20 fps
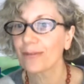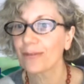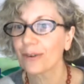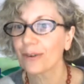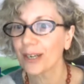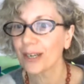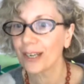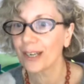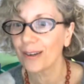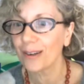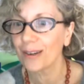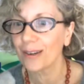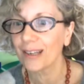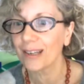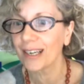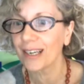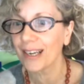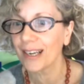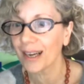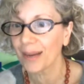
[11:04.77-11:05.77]
for a
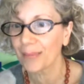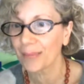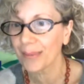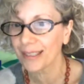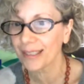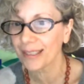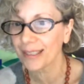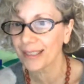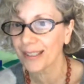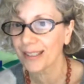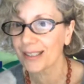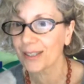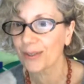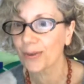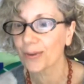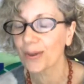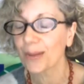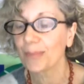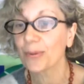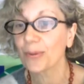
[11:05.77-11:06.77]
learning ability
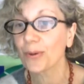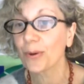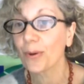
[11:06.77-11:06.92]
script